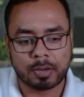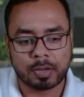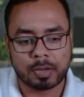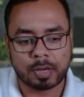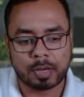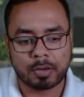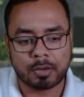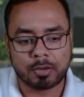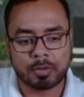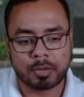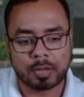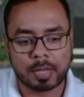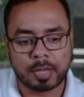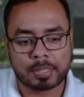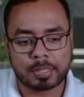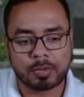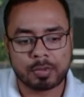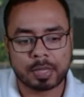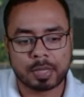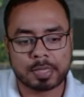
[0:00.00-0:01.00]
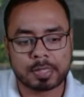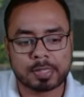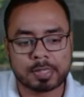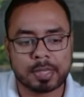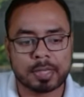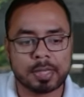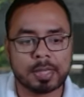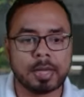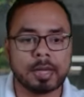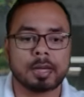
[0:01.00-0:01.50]
Now, as you can
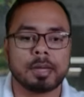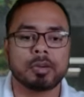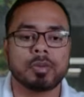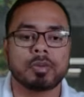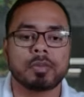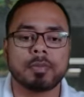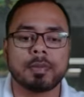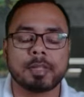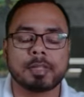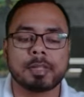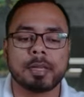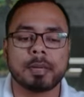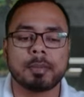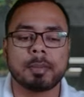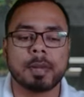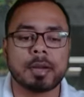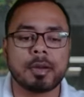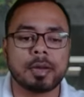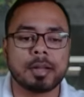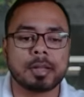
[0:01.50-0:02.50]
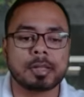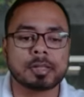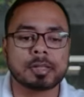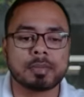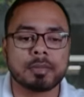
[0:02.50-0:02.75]
see that in coefficient matrix,